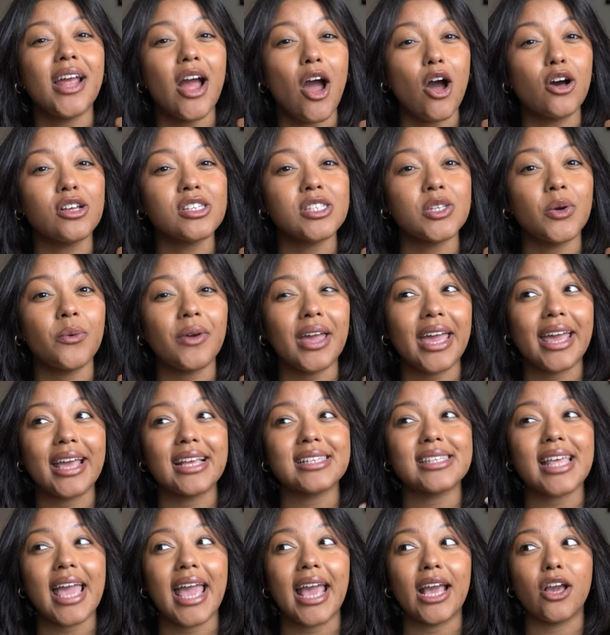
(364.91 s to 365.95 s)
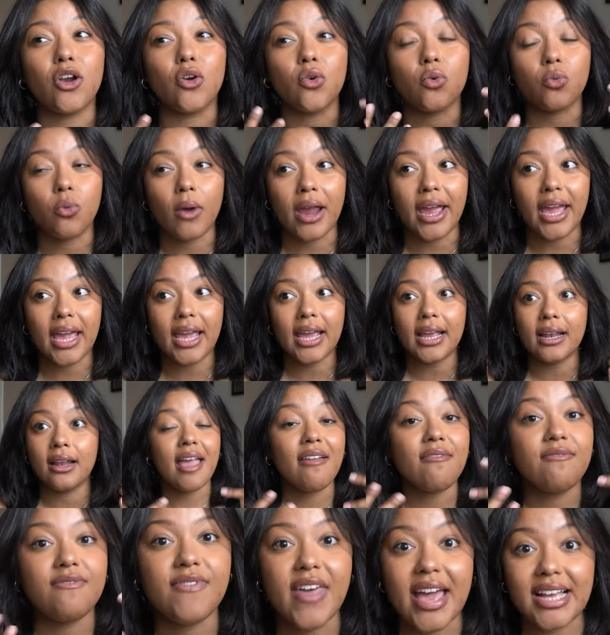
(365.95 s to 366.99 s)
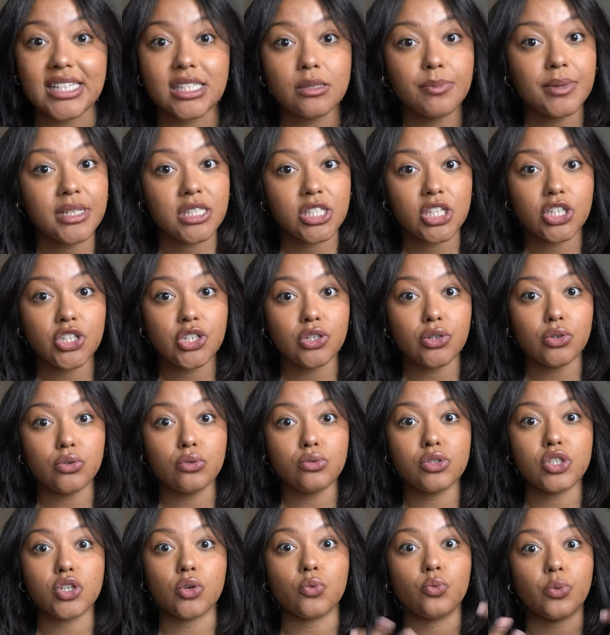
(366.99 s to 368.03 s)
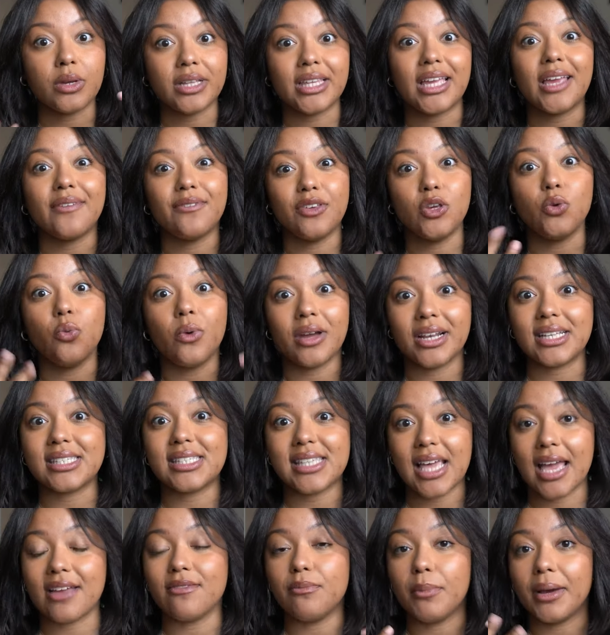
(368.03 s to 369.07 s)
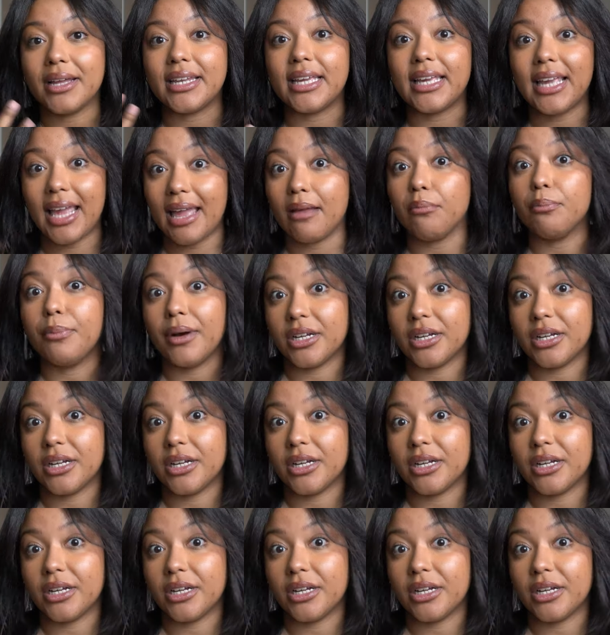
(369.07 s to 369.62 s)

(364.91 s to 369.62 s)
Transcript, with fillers: it also is a great investment to do to really, if you wanna save money and